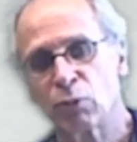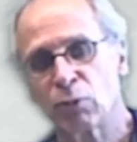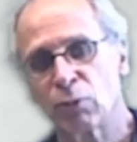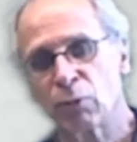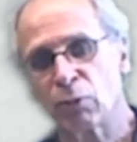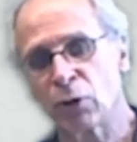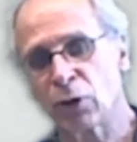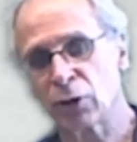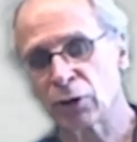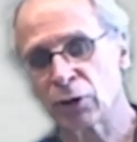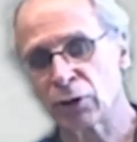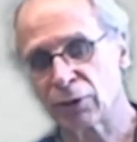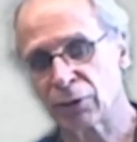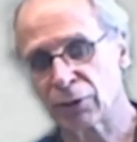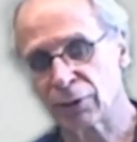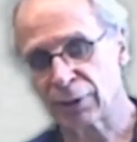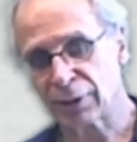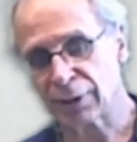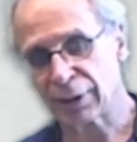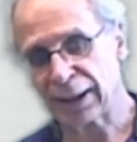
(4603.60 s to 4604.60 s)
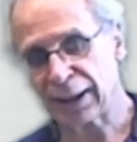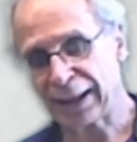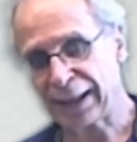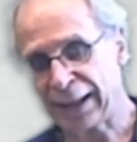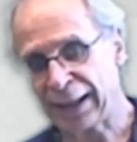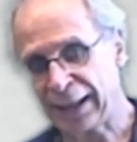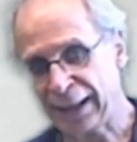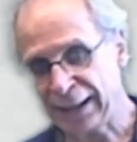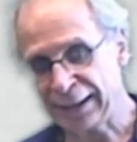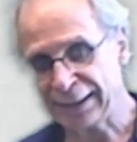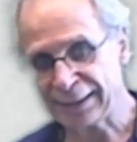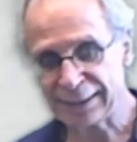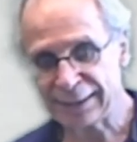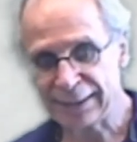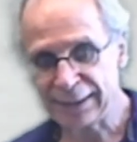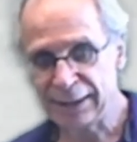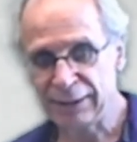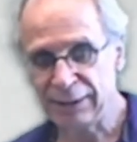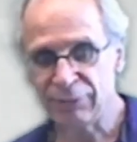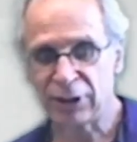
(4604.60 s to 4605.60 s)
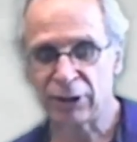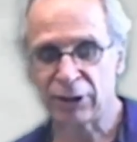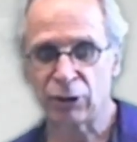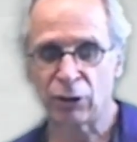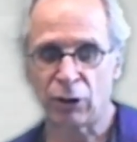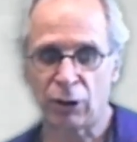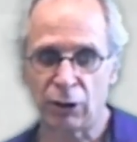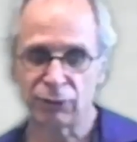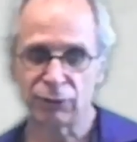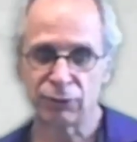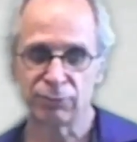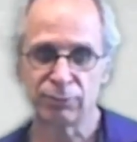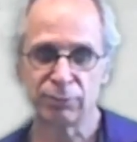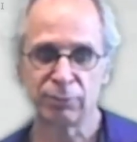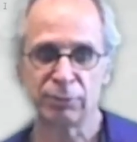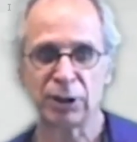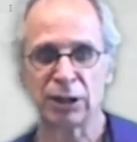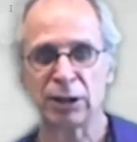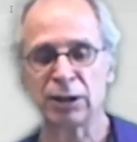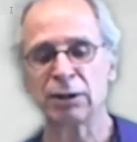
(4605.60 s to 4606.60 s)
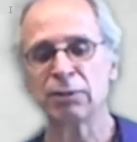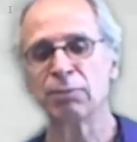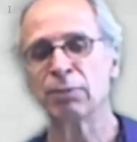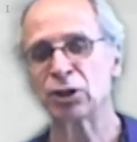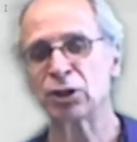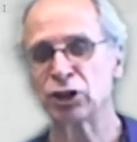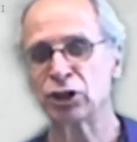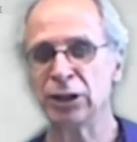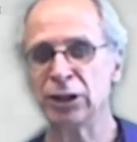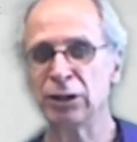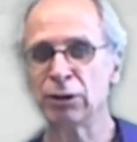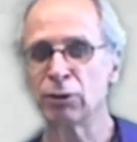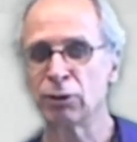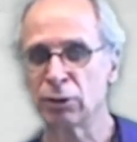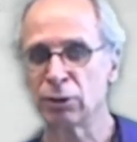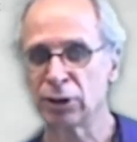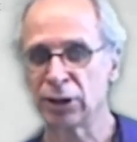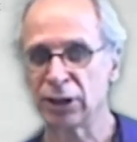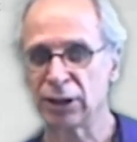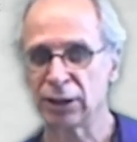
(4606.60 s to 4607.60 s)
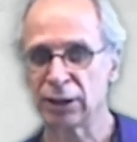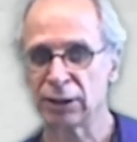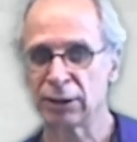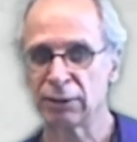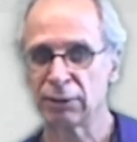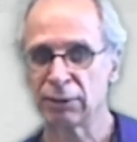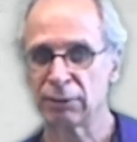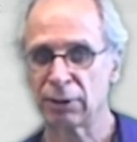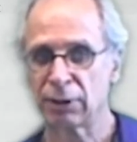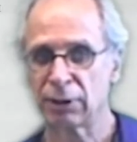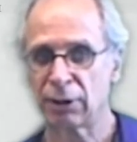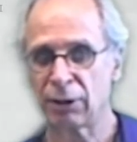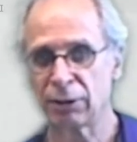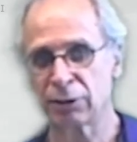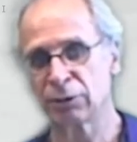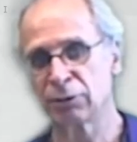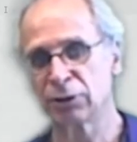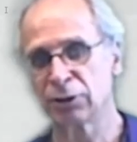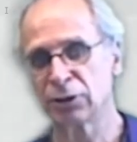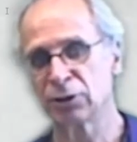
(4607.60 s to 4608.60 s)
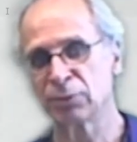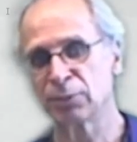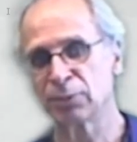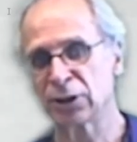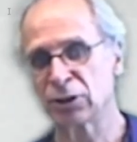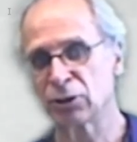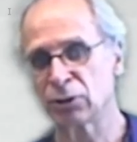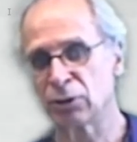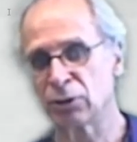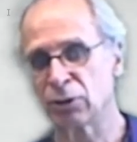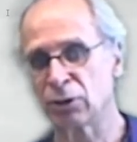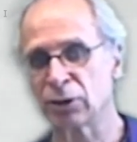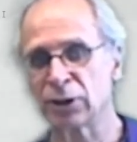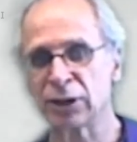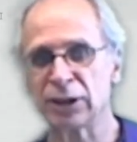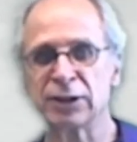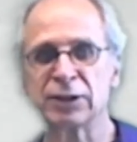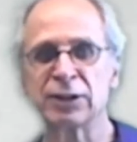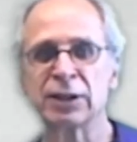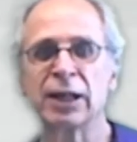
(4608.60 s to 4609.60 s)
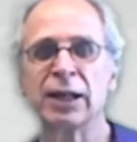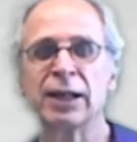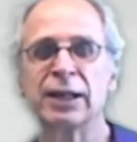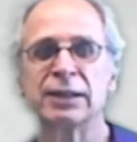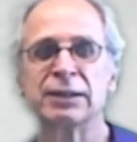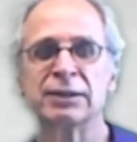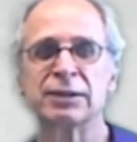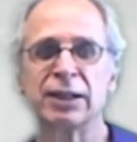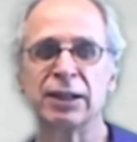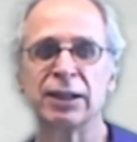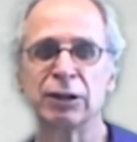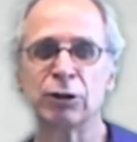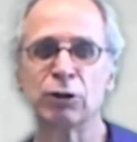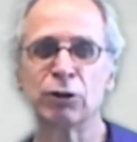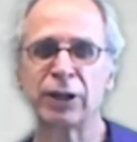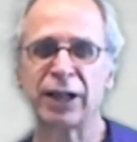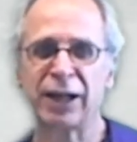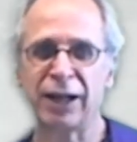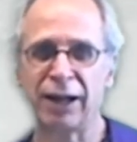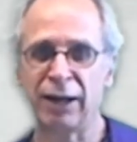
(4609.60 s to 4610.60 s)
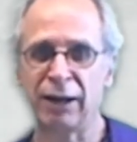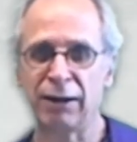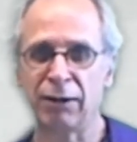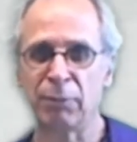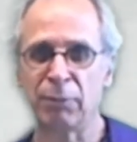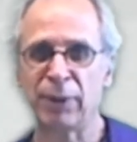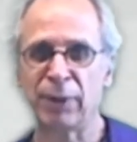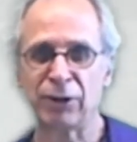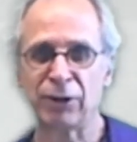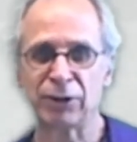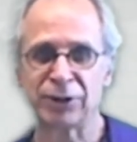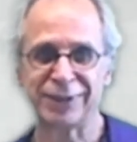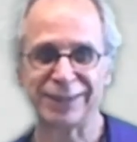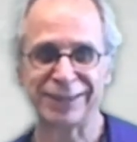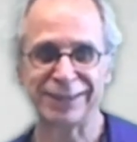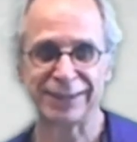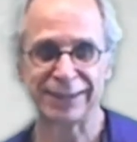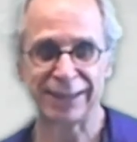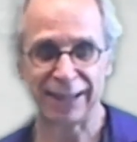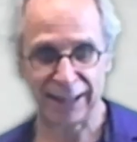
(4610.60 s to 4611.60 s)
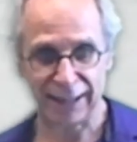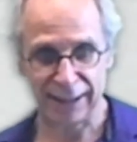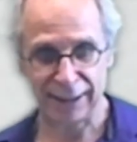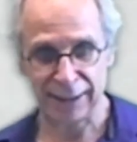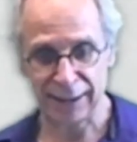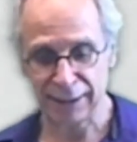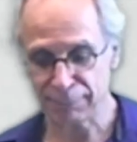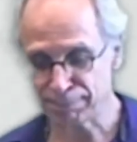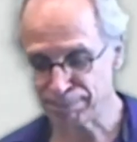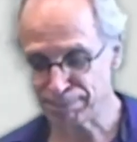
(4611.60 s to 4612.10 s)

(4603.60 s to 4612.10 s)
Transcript: What I see very often in machine learning algorithm and so on is they don't care about the scale.